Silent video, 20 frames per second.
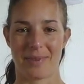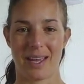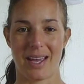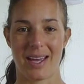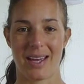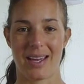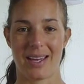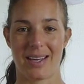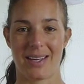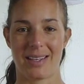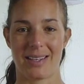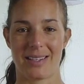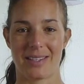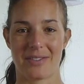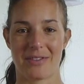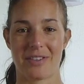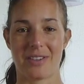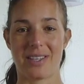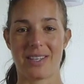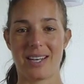And
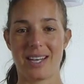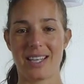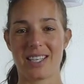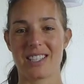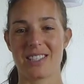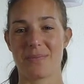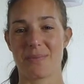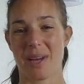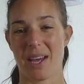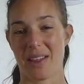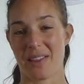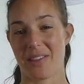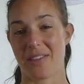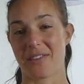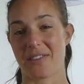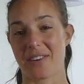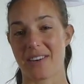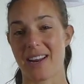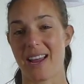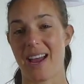for the next about
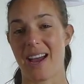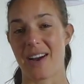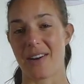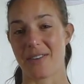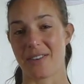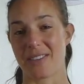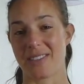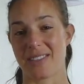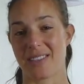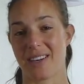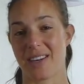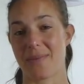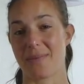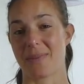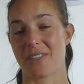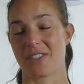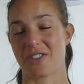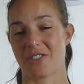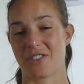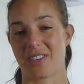3 hours I'm
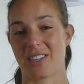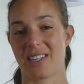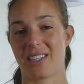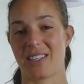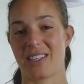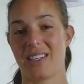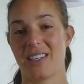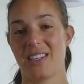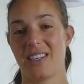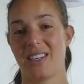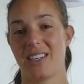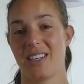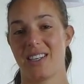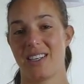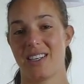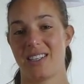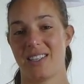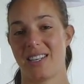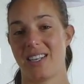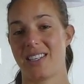literally
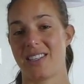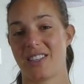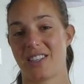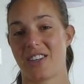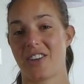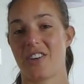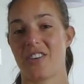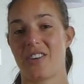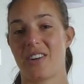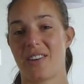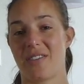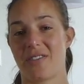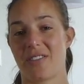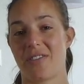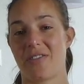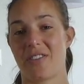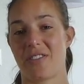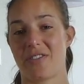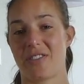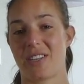need to go every
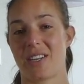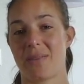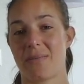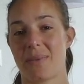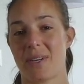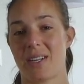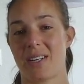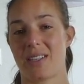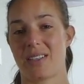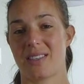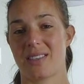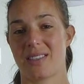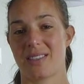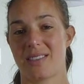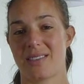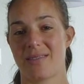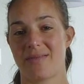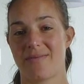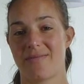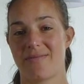15 minutes.
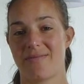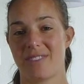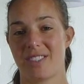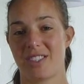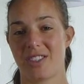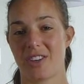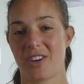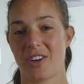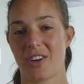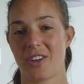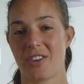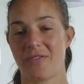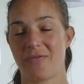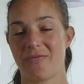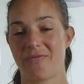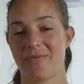So